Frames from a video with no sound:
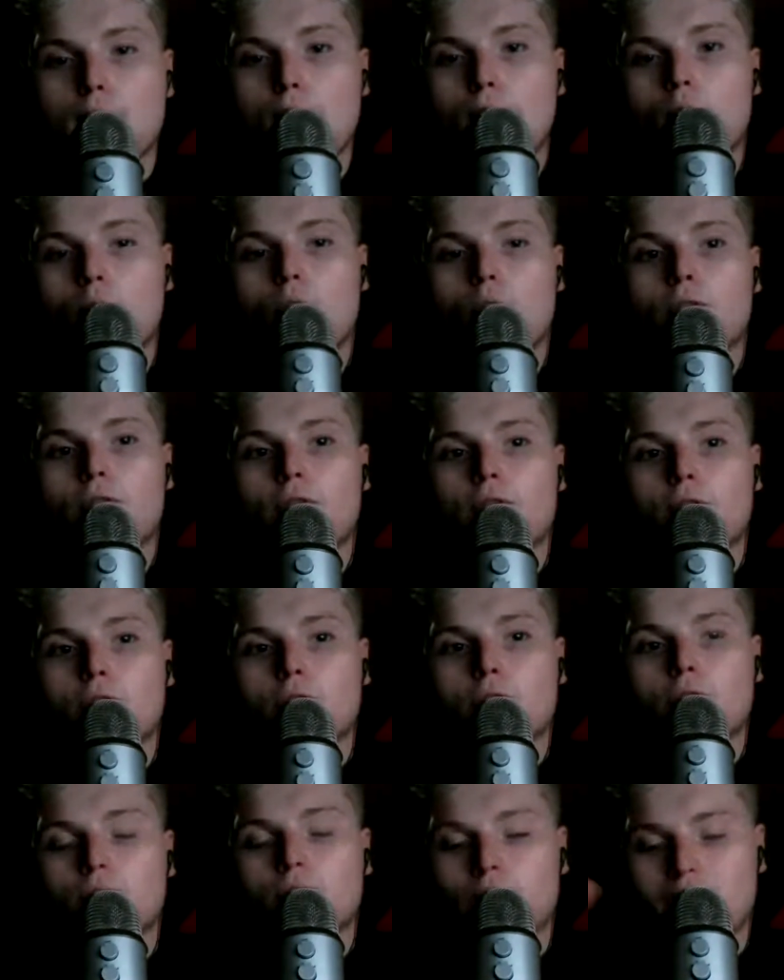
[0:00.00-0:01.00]
Wolf,
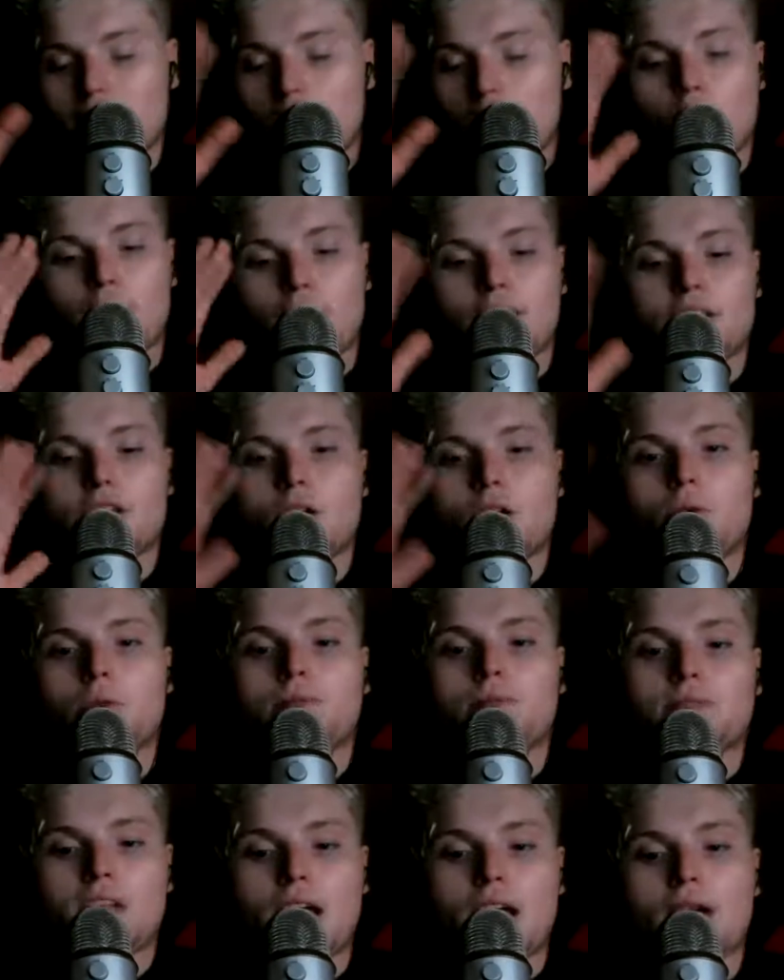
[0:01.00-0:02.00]
okay, so
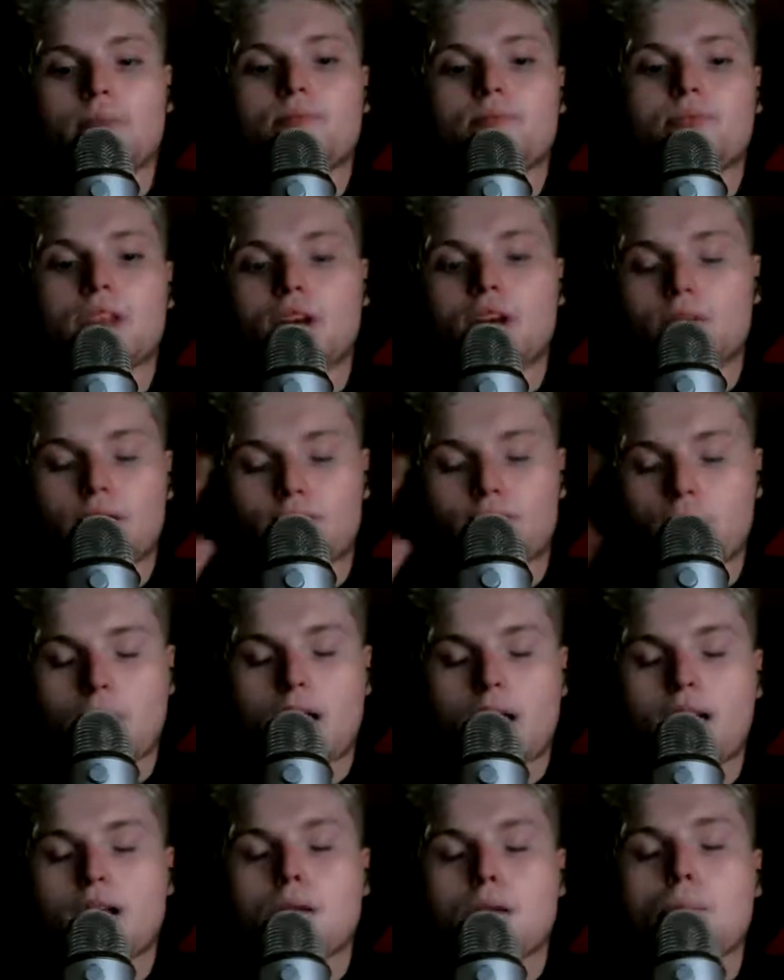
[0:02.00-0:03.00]
yeah, never
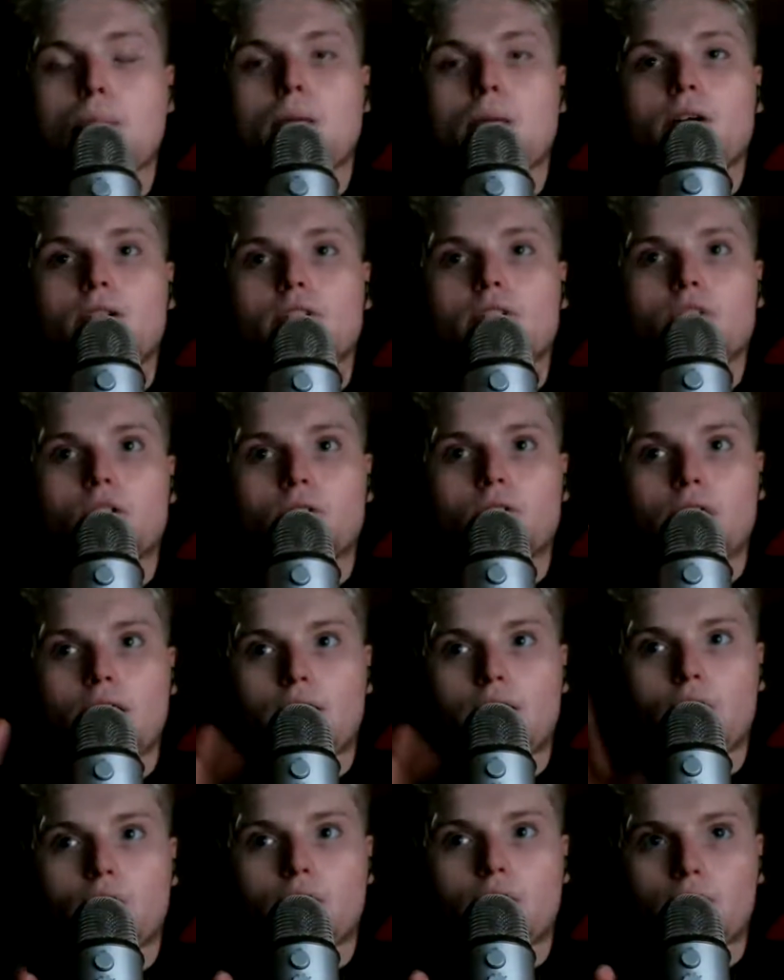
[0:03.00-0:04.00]
mind. So
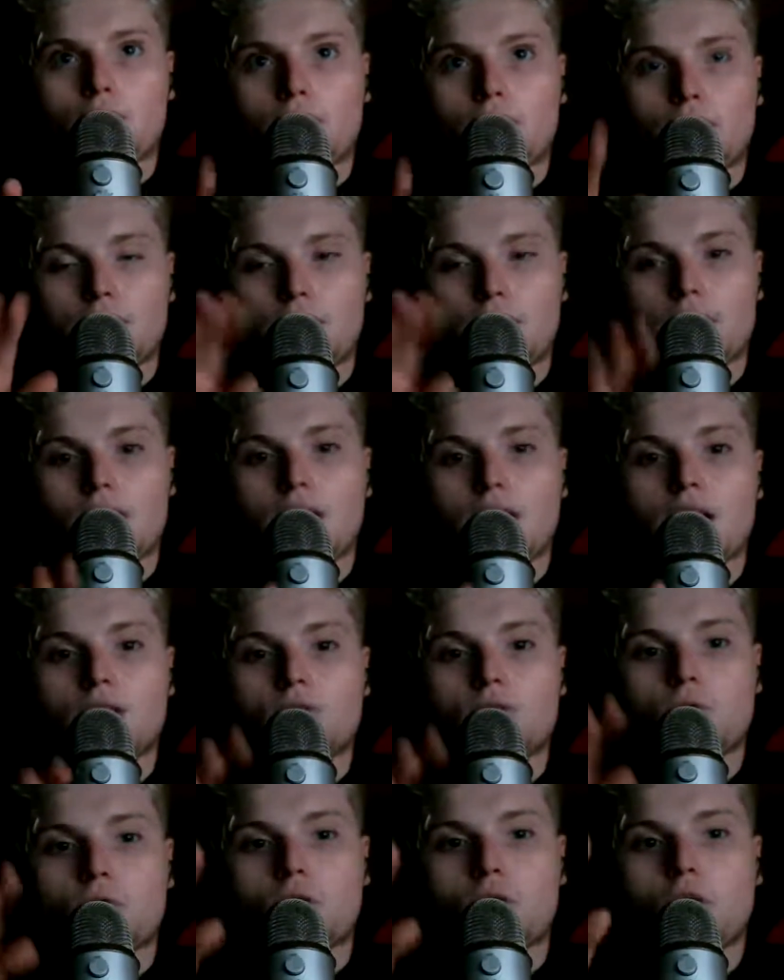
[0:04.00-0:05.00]
yeah, the
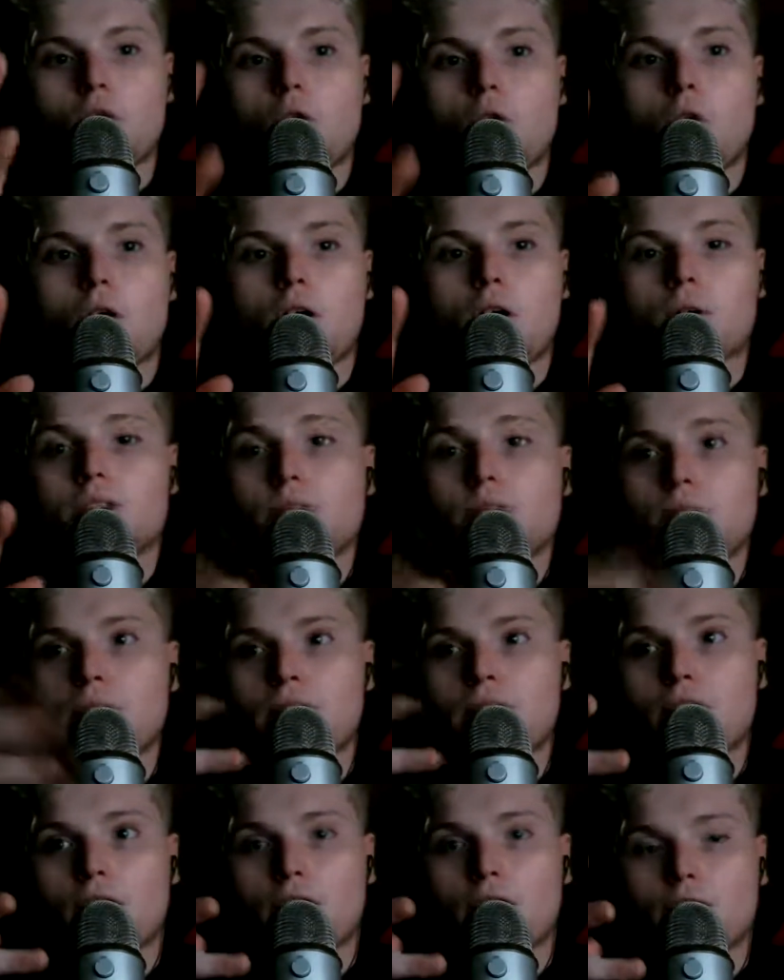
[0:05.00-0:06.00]
stage will go on its
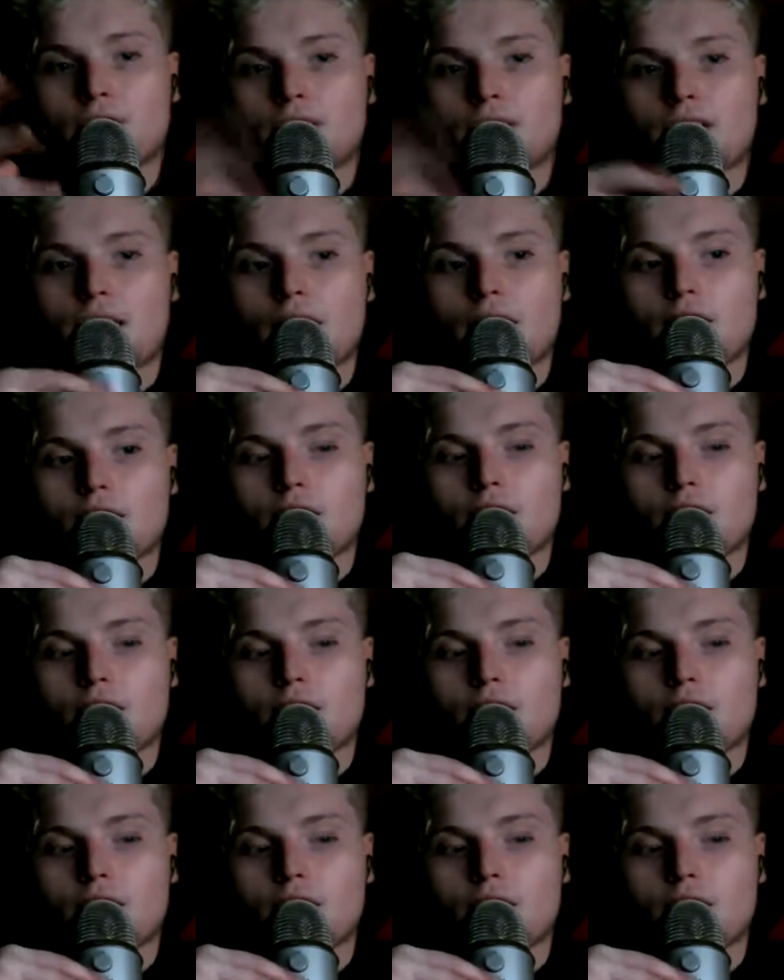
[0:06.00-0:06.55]
bigger stage,